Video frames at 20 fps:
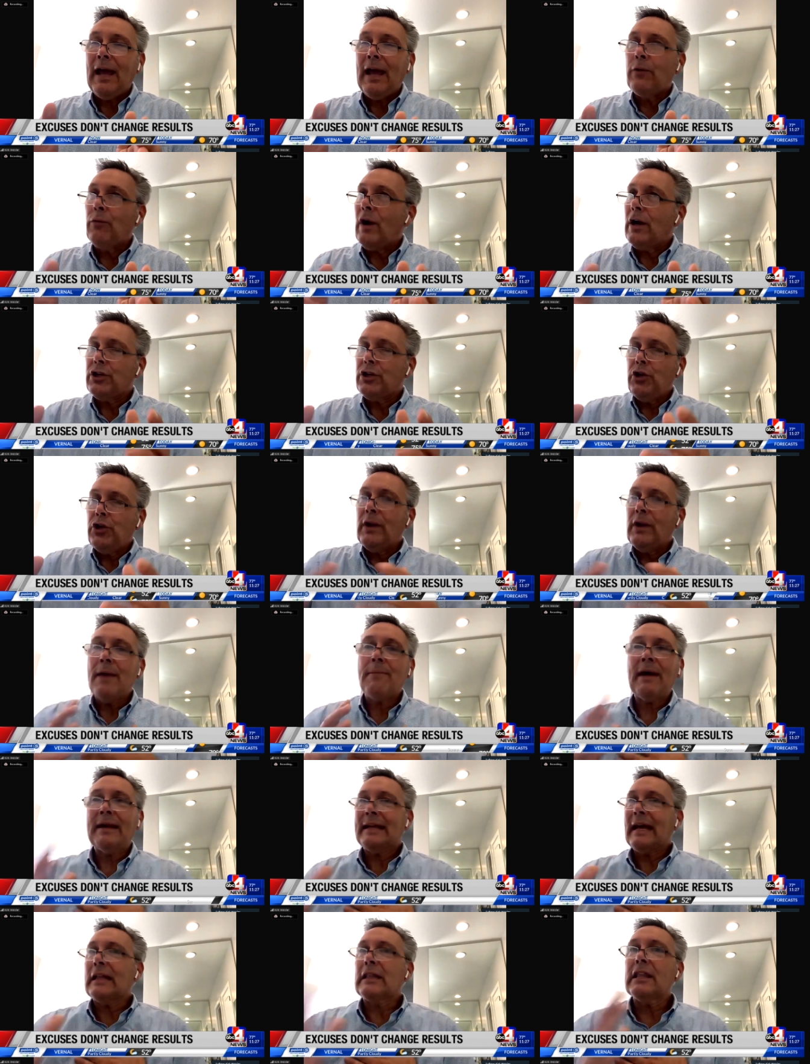And while you and I
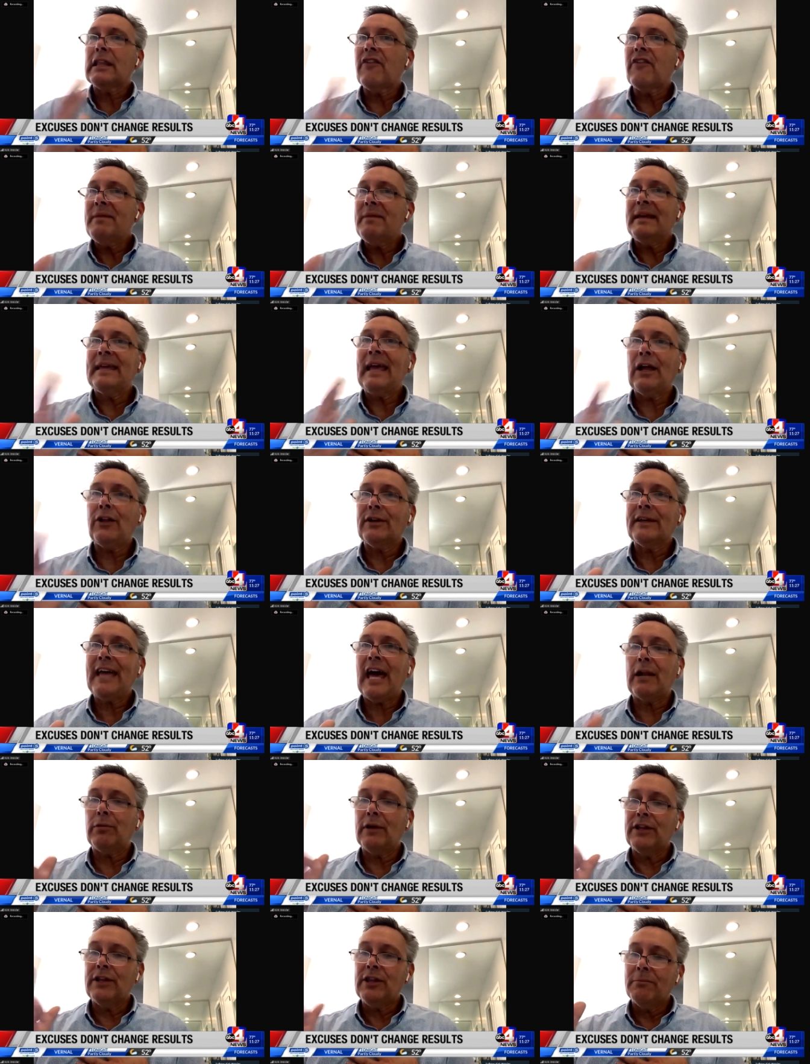might not love being held
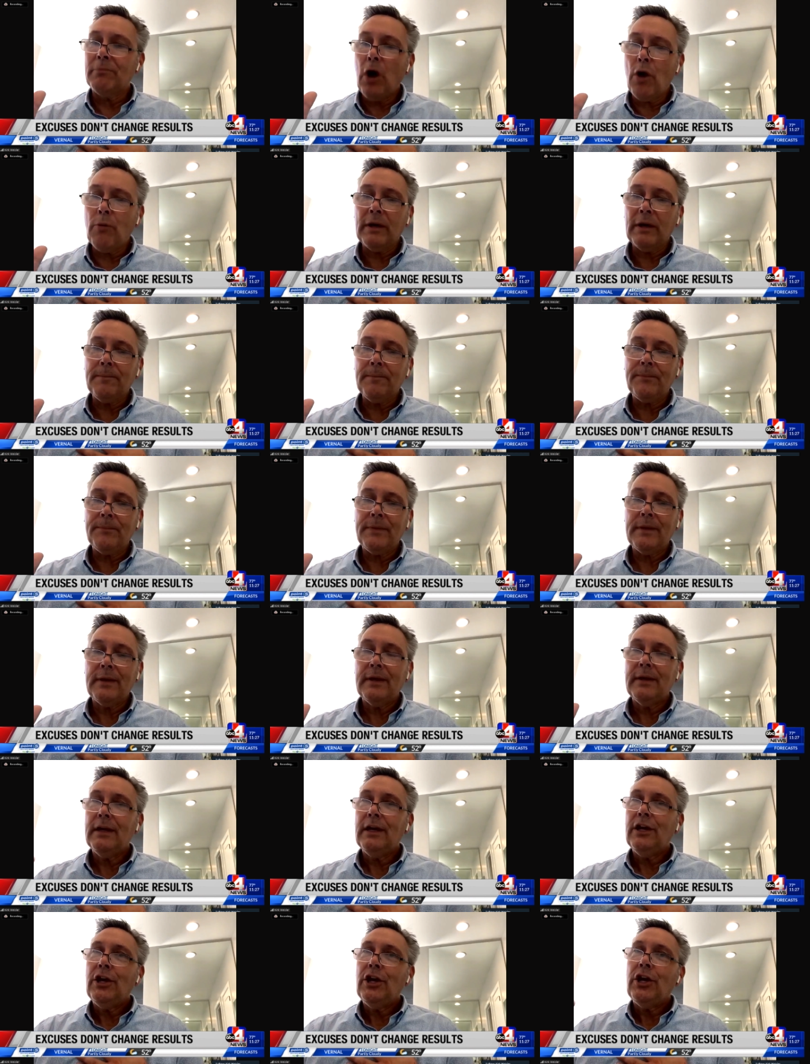accountable in the moment,
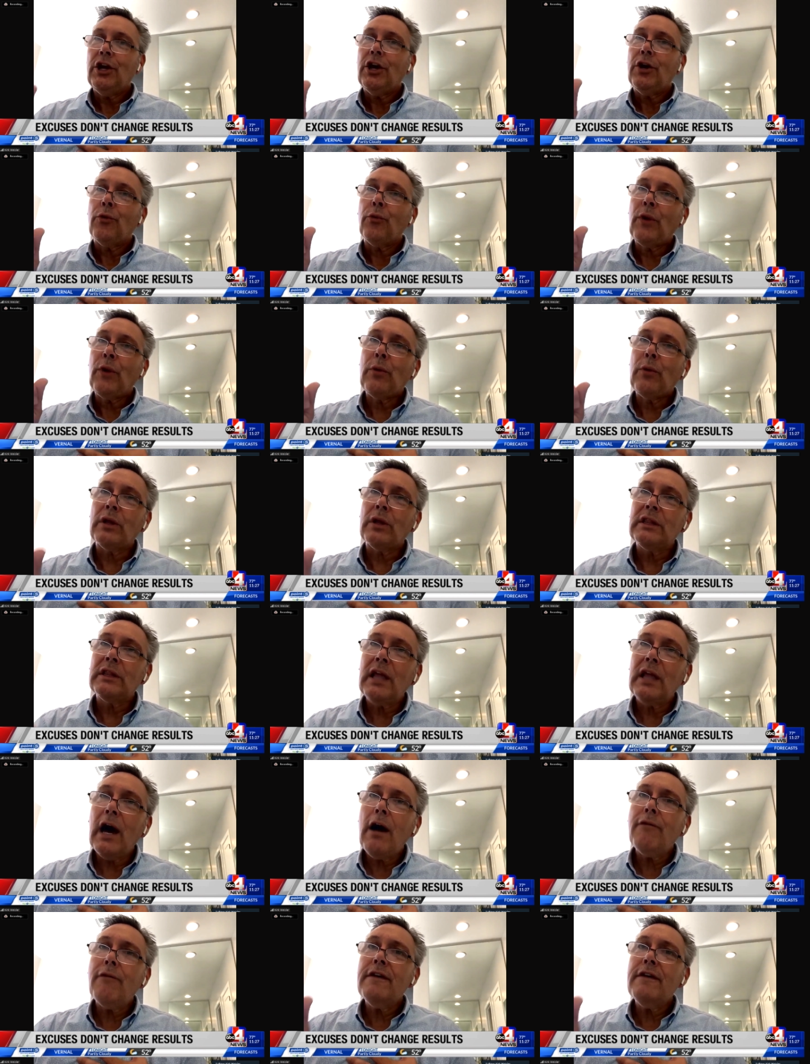we will
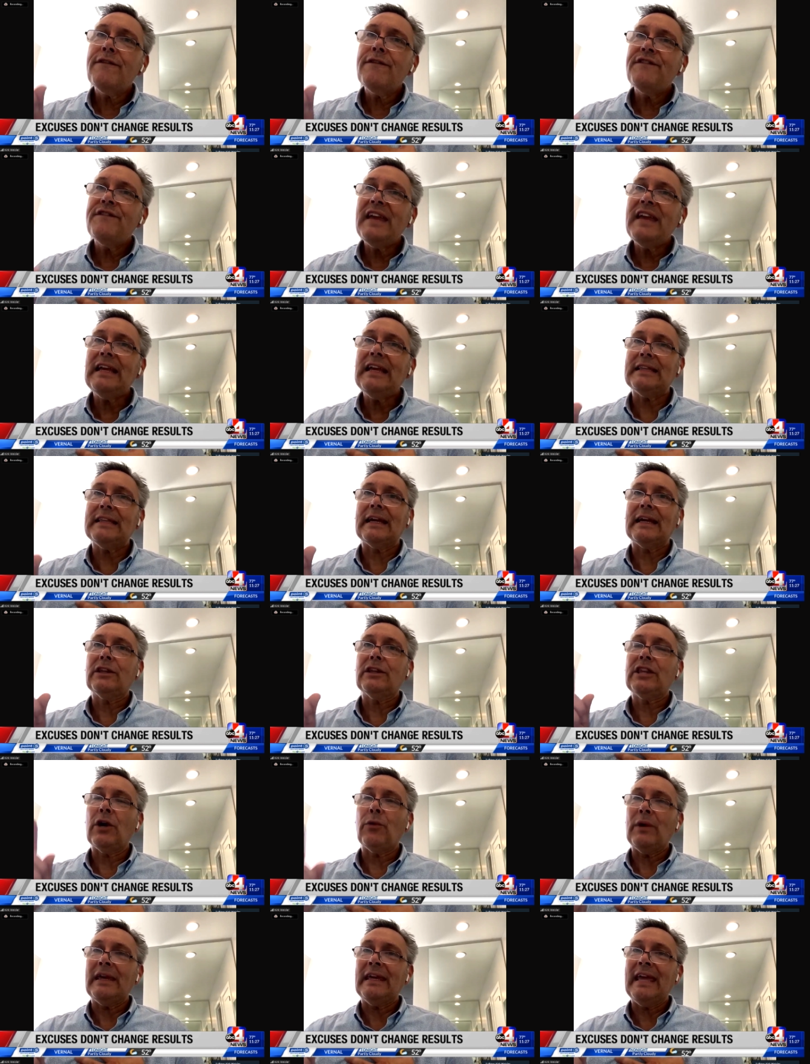love the feeling
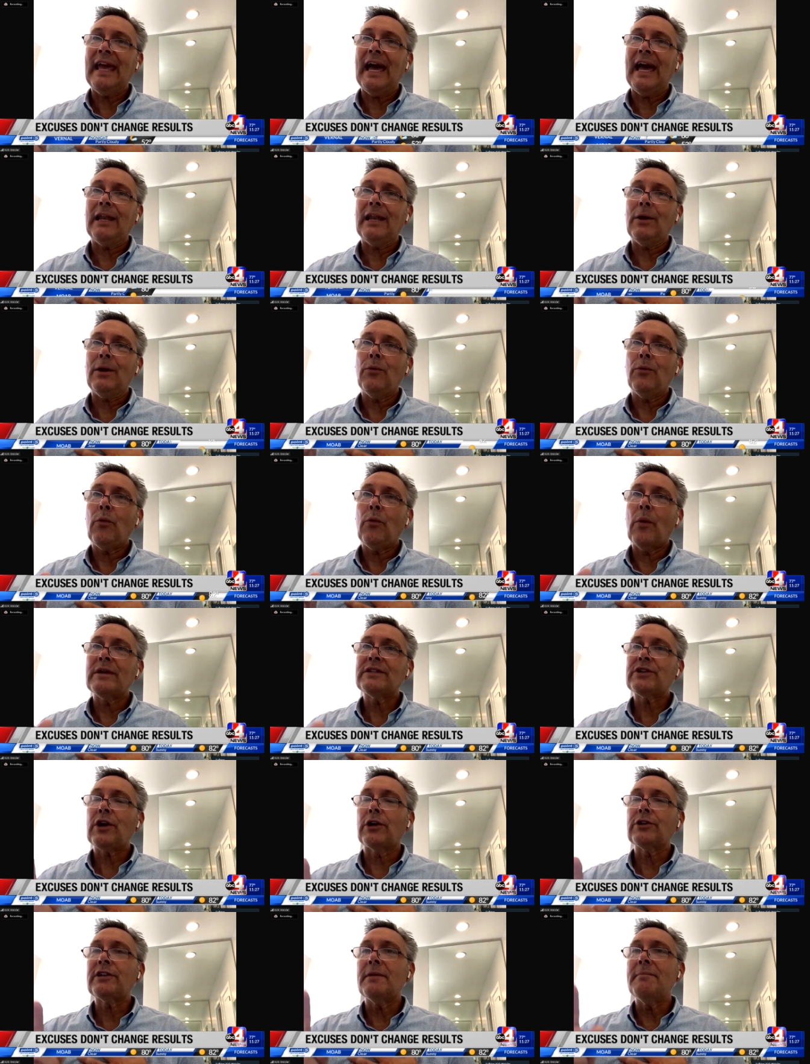that we get when we
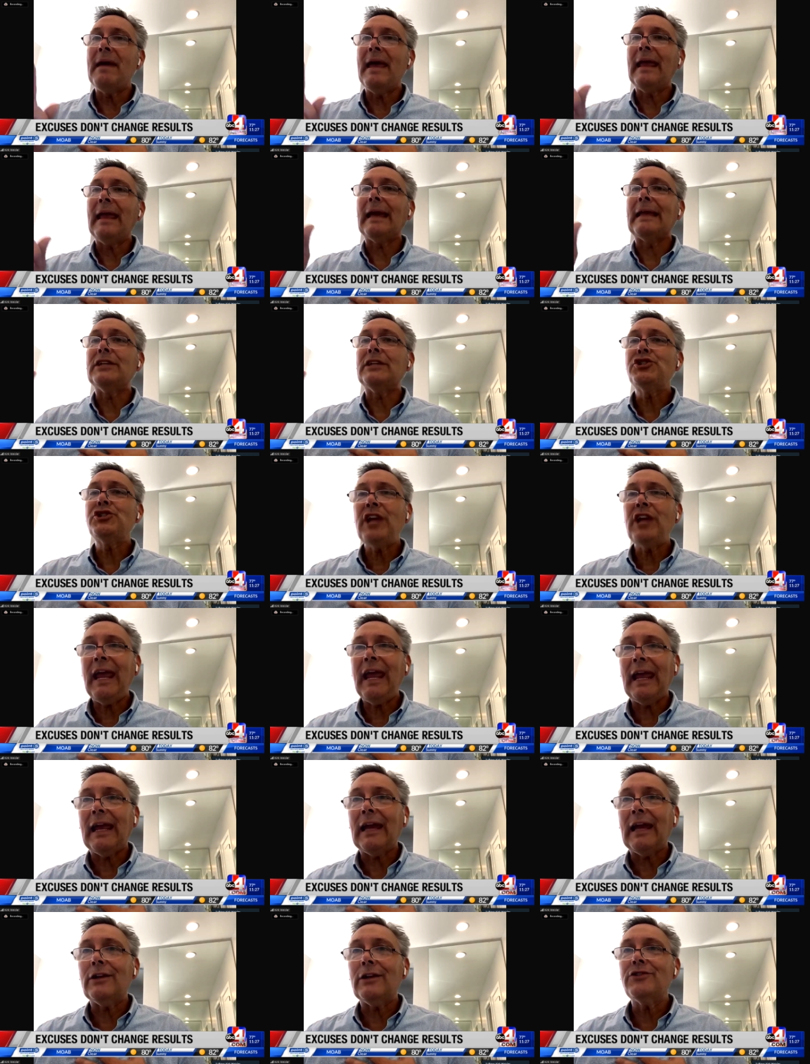start to make a
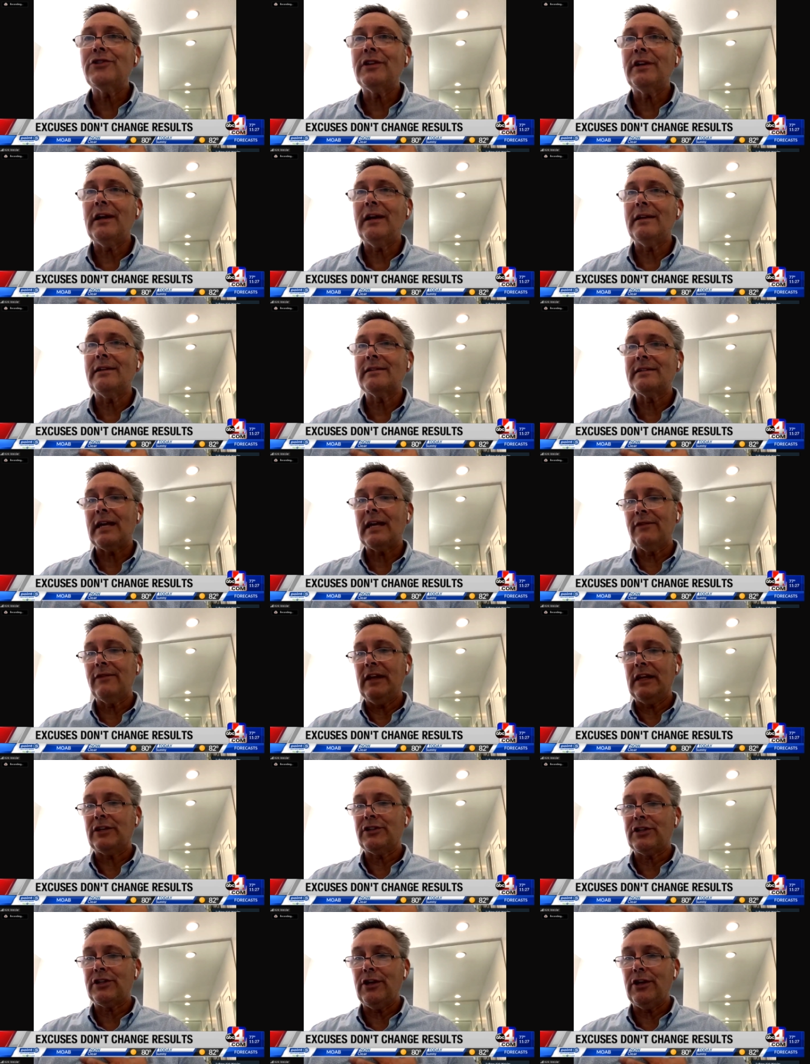change instead of an
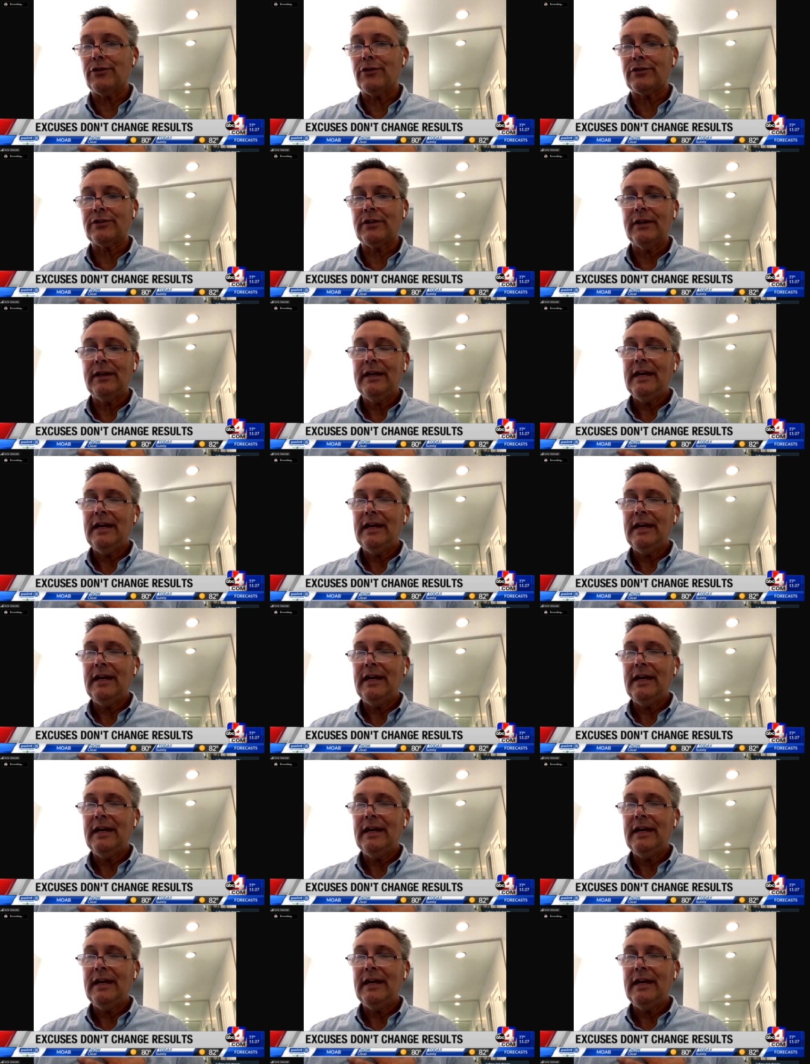excuse.